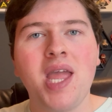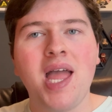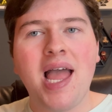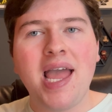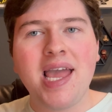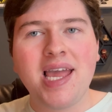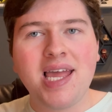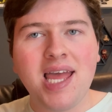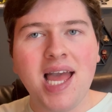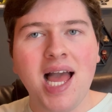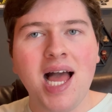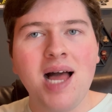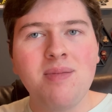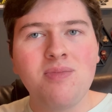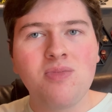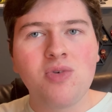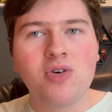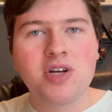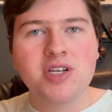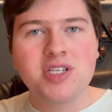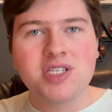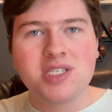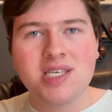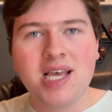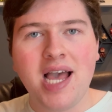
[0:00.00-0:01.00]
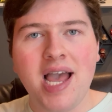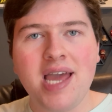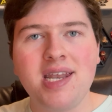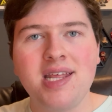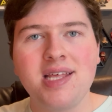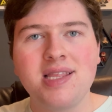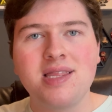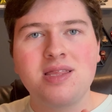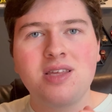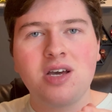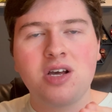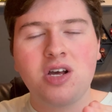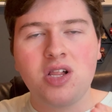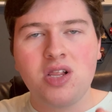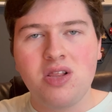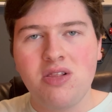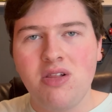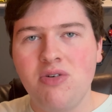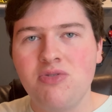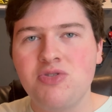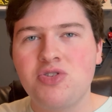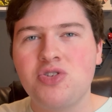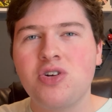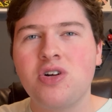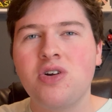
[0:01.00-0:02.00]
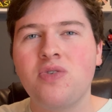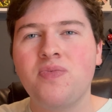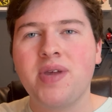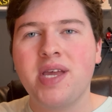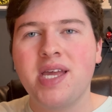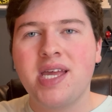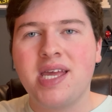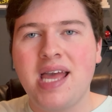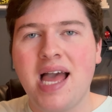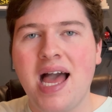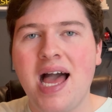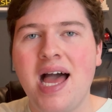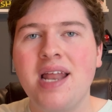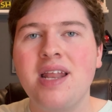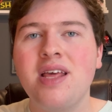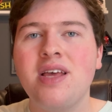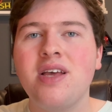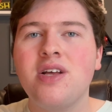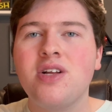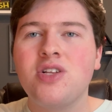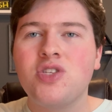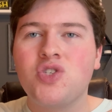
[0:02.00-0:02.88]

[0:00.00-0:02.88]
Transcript: I got more excited the closer we got